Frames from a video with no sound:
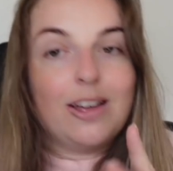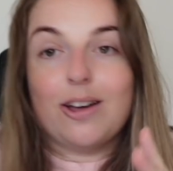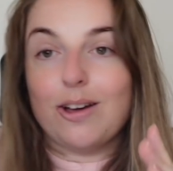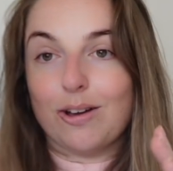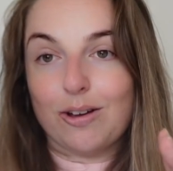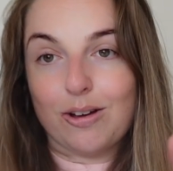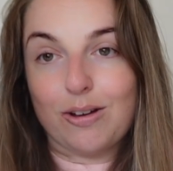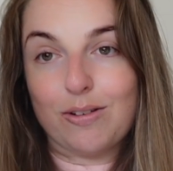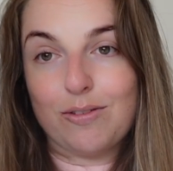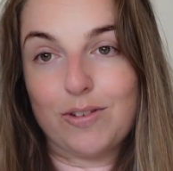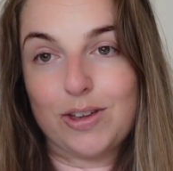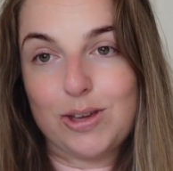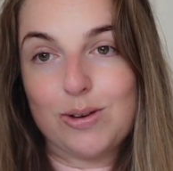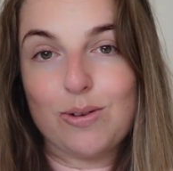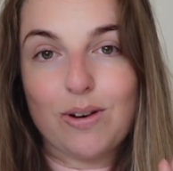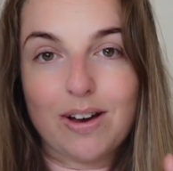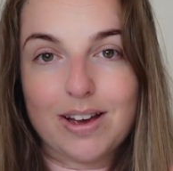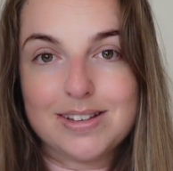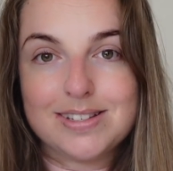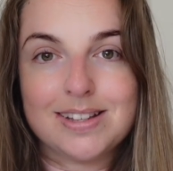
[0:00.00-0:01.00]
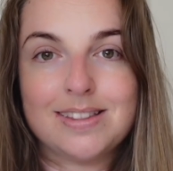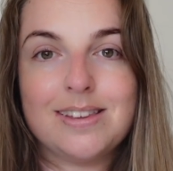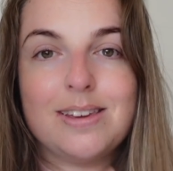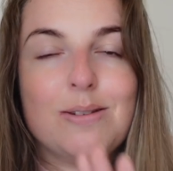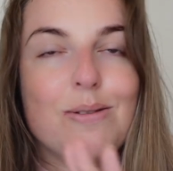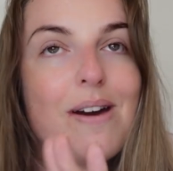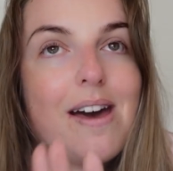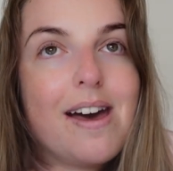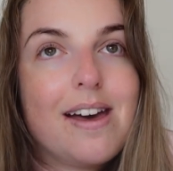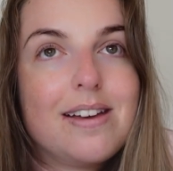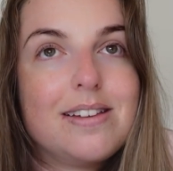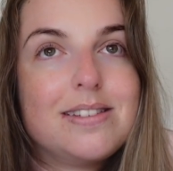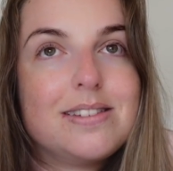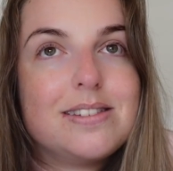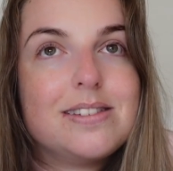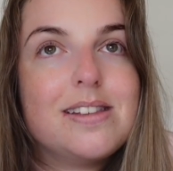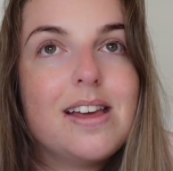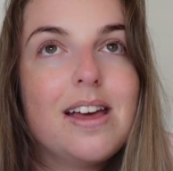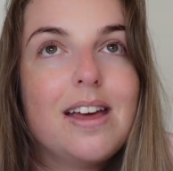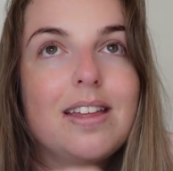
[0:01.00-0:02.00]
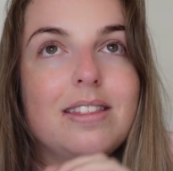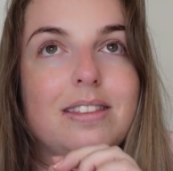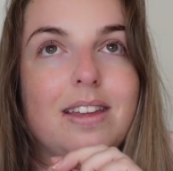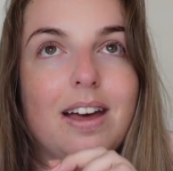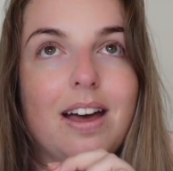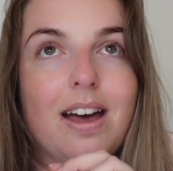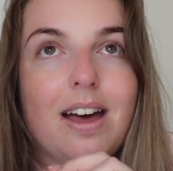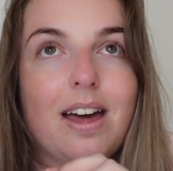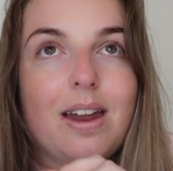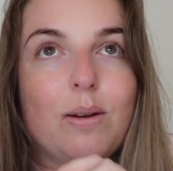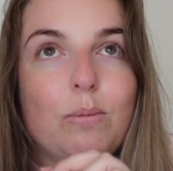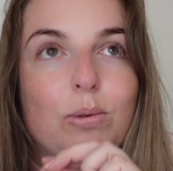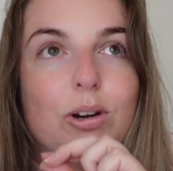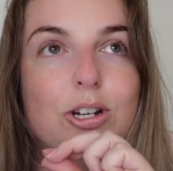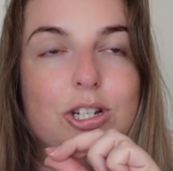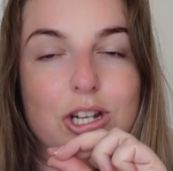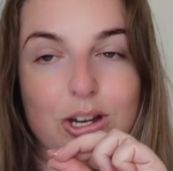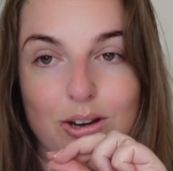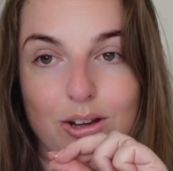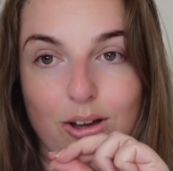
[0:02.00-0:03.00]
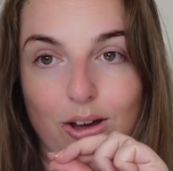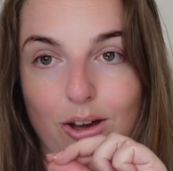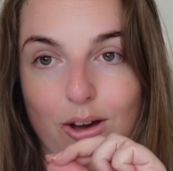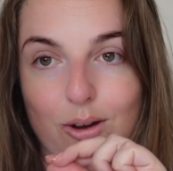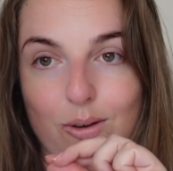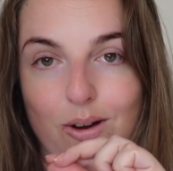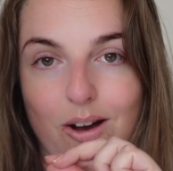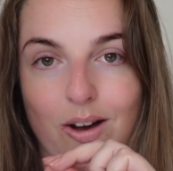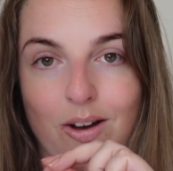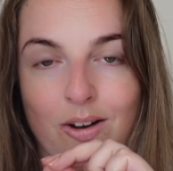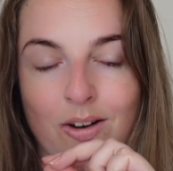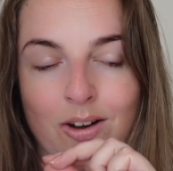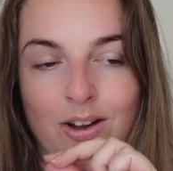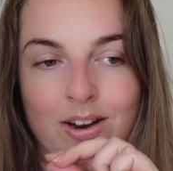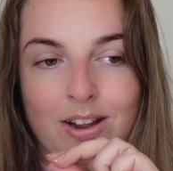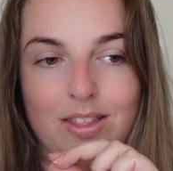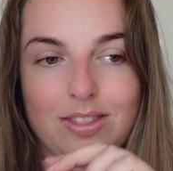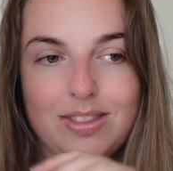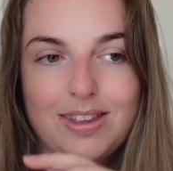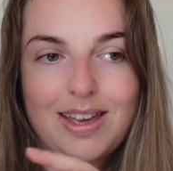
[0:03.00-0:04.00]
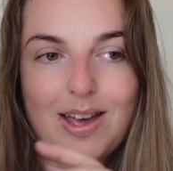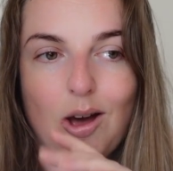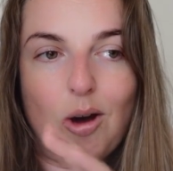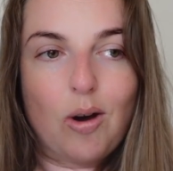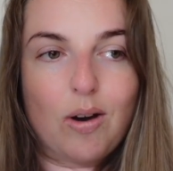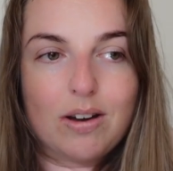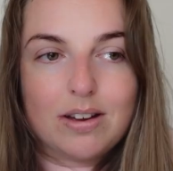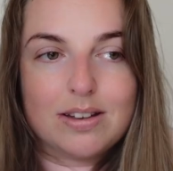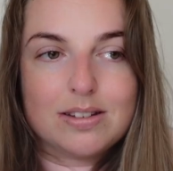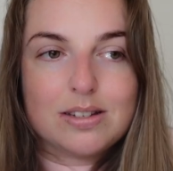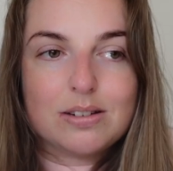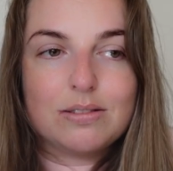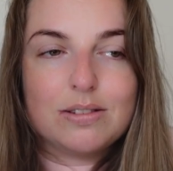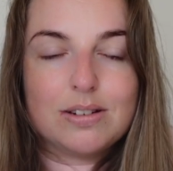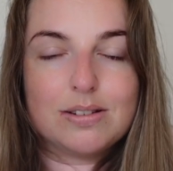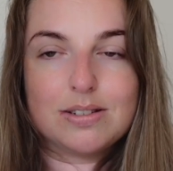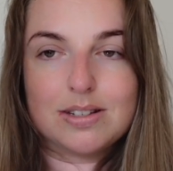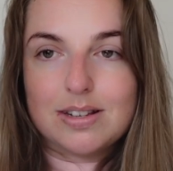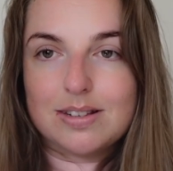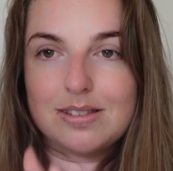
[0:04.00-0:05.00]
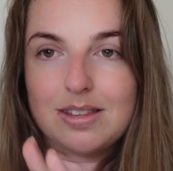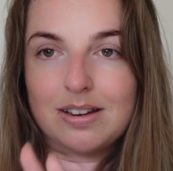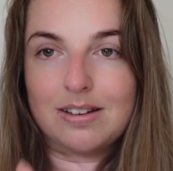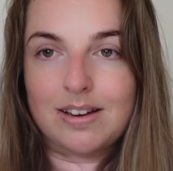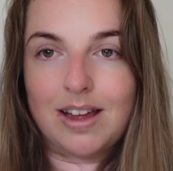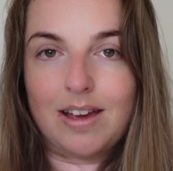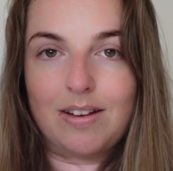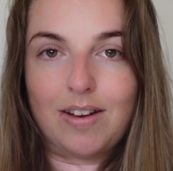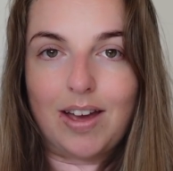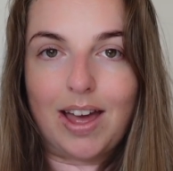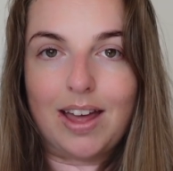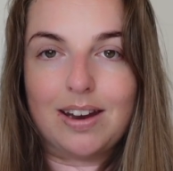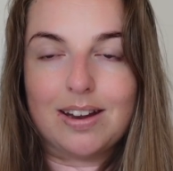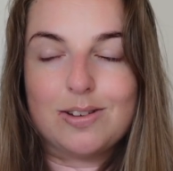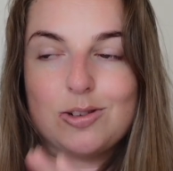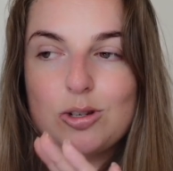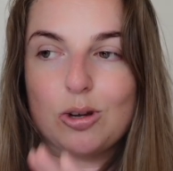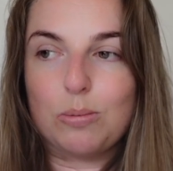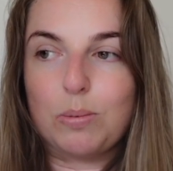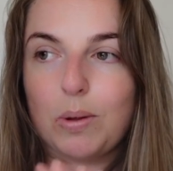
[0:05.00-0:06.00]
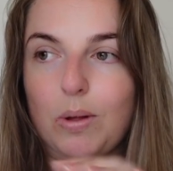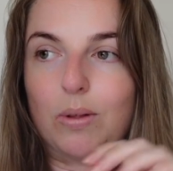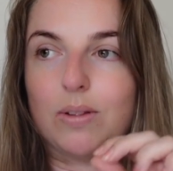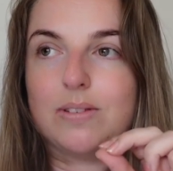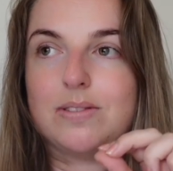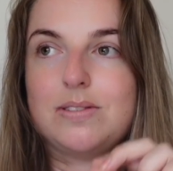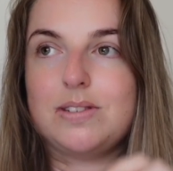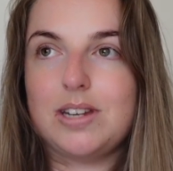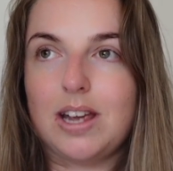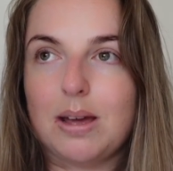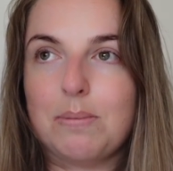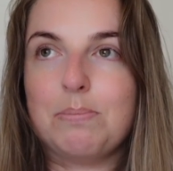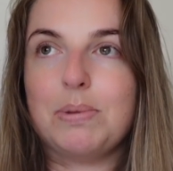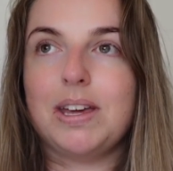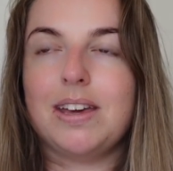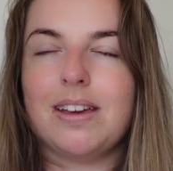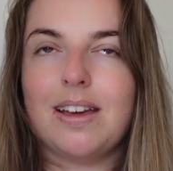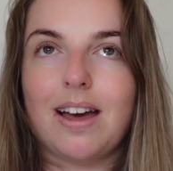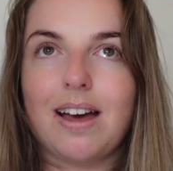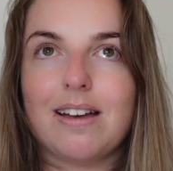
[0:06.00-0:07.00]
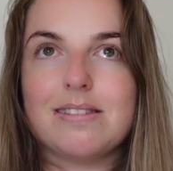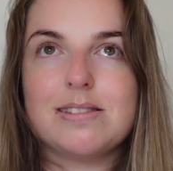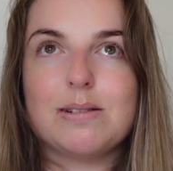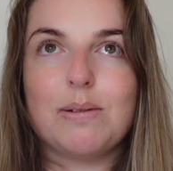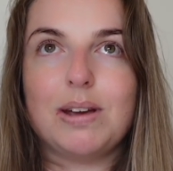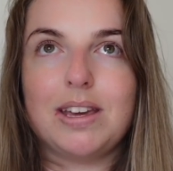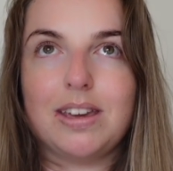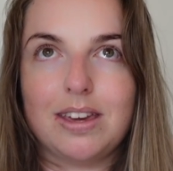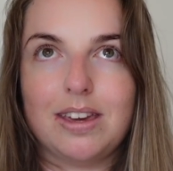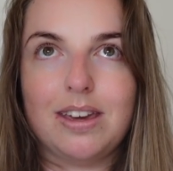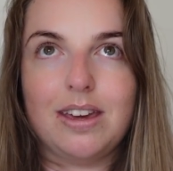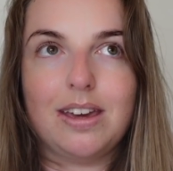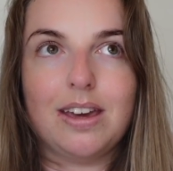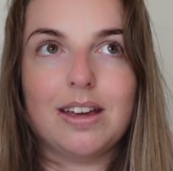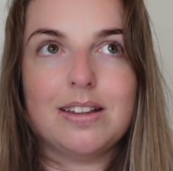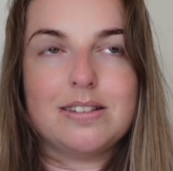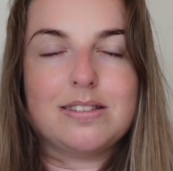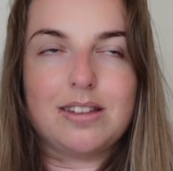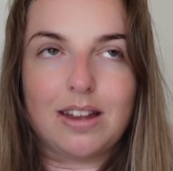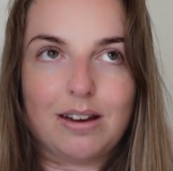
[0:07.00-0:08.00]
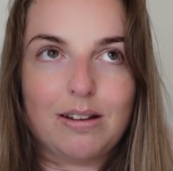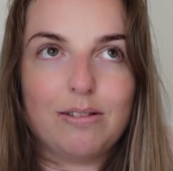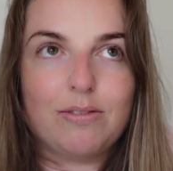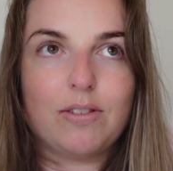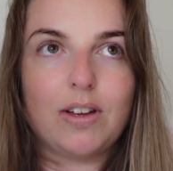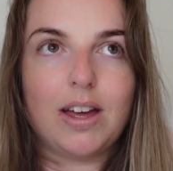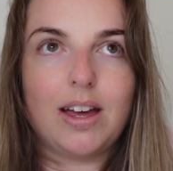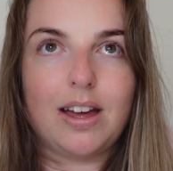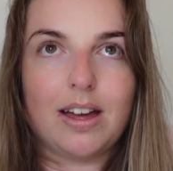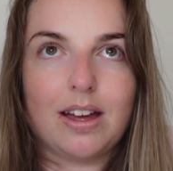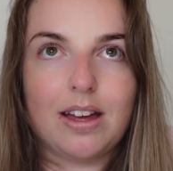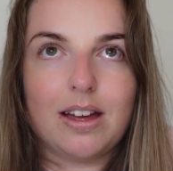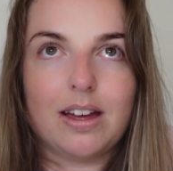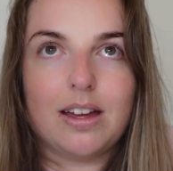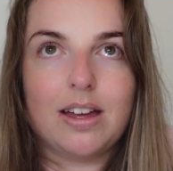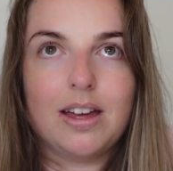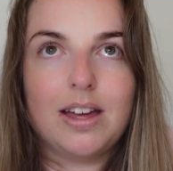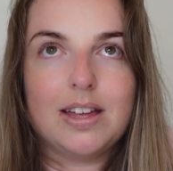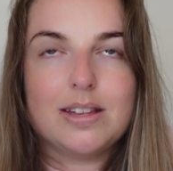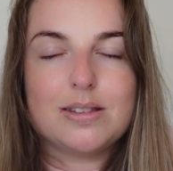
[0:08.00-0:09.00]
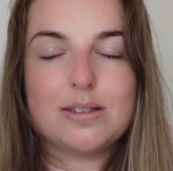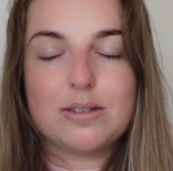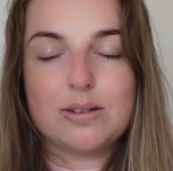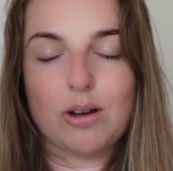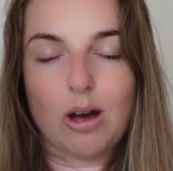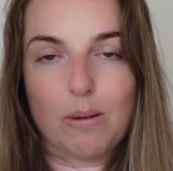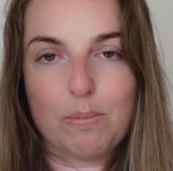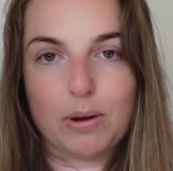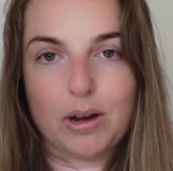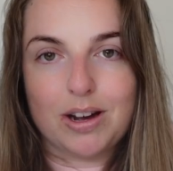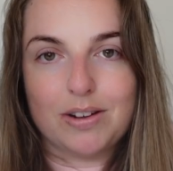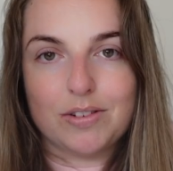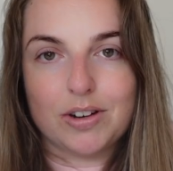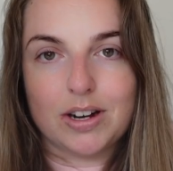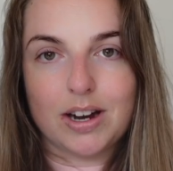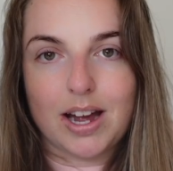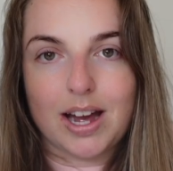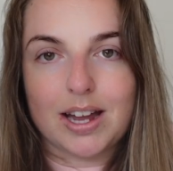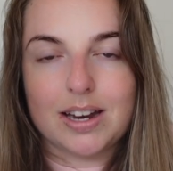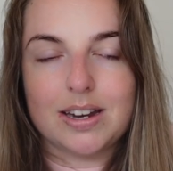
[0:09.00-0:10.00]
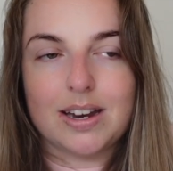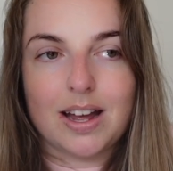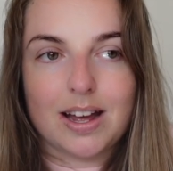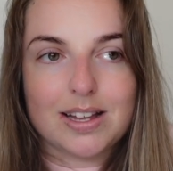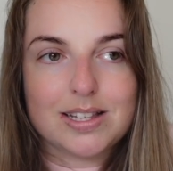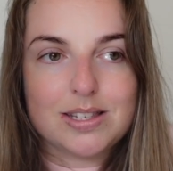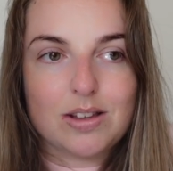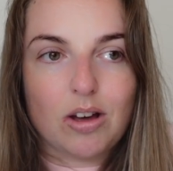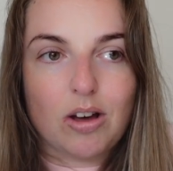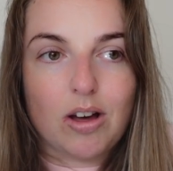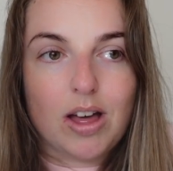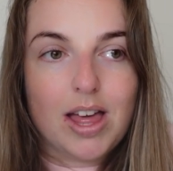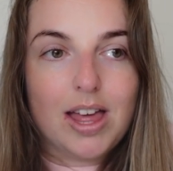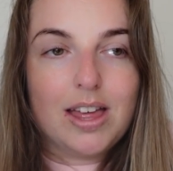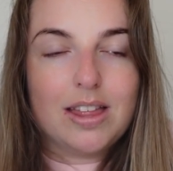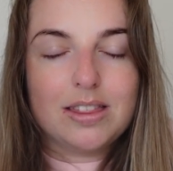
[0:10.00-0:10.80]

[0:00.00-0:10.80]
of you guys in the U S that we're due to go on the August cruises that are now getting a double dip in Castaway Key instead of a stopover at Nassau.